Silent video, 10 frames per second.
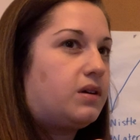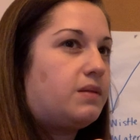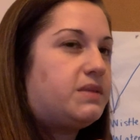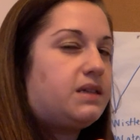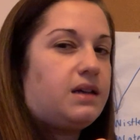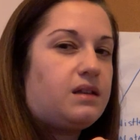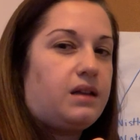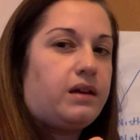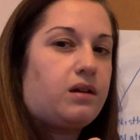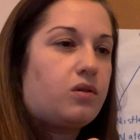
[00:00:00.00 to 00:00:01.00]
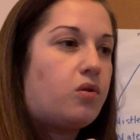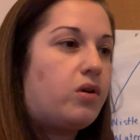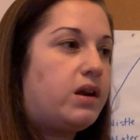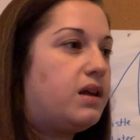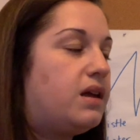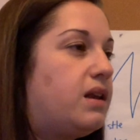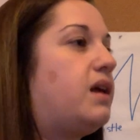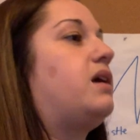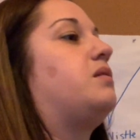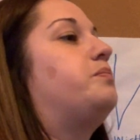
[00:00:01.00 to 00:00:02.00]
come together like an accordion
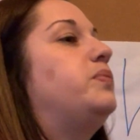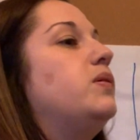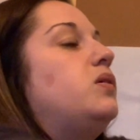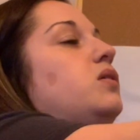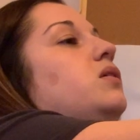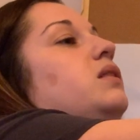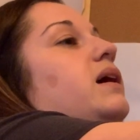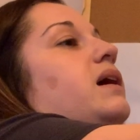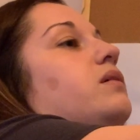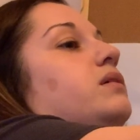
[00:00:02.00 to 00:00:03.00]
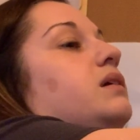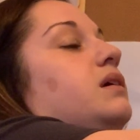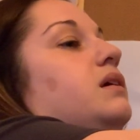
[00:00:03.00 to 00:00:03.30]
and pull out